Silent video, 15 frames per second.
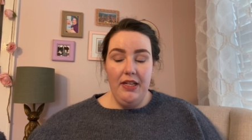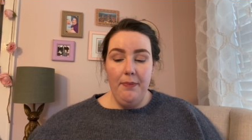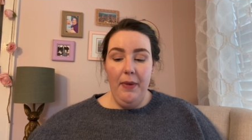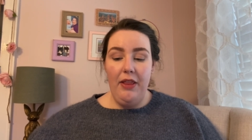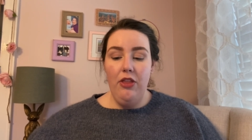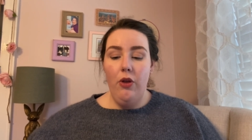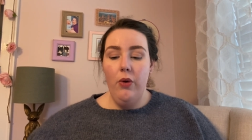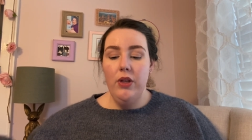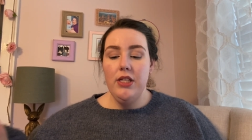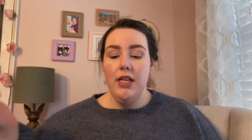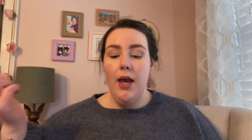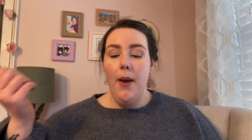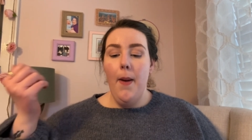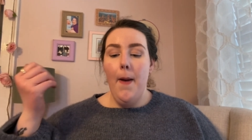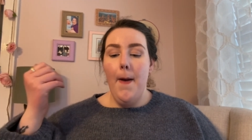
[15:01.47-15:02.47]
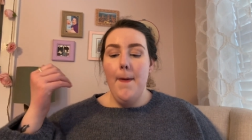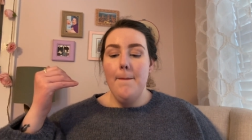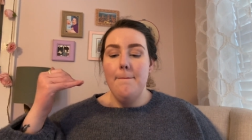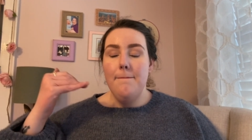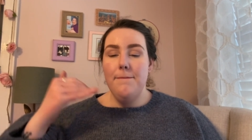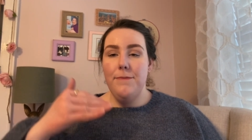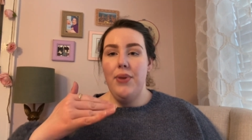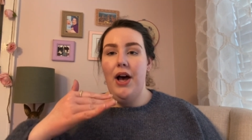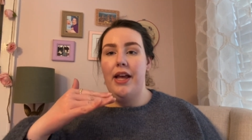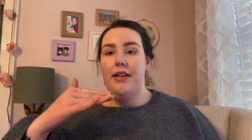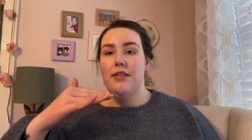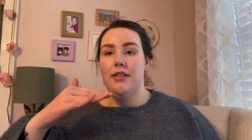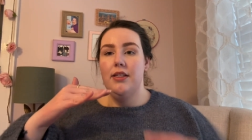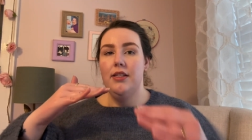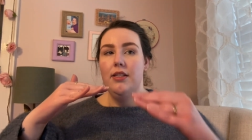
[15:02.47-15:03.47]
month old,
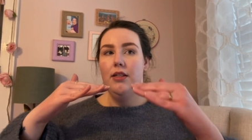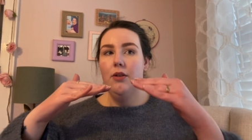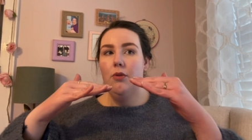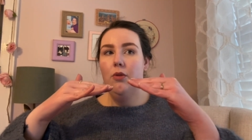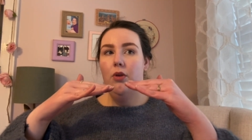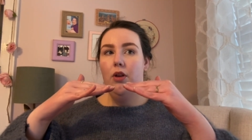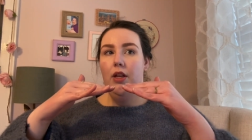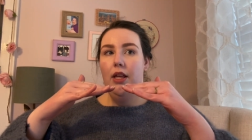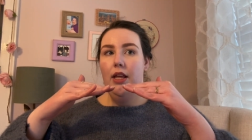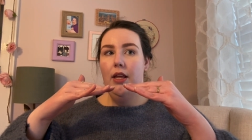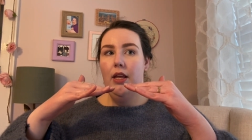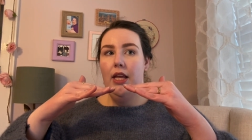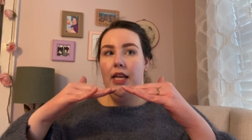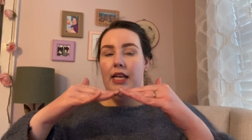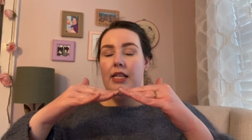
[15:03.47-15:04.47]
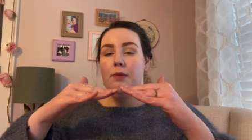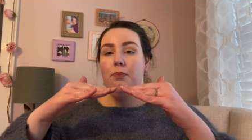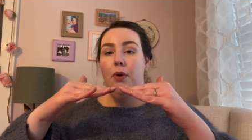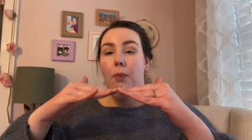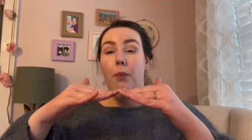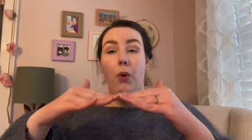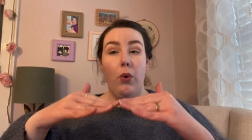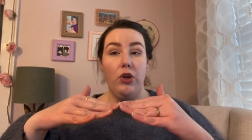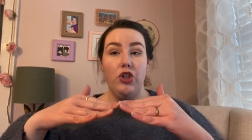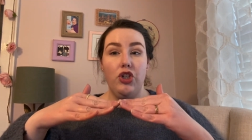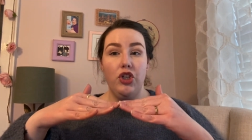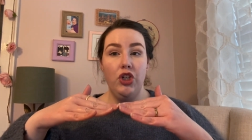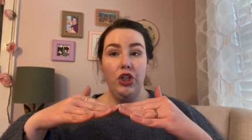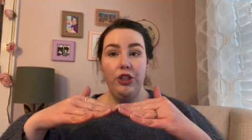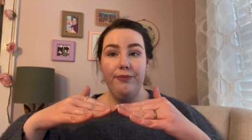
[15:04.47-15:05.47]
but he's
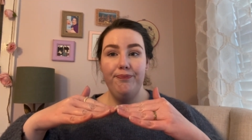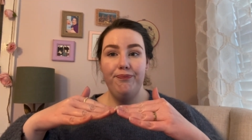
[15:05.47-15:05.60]
proportional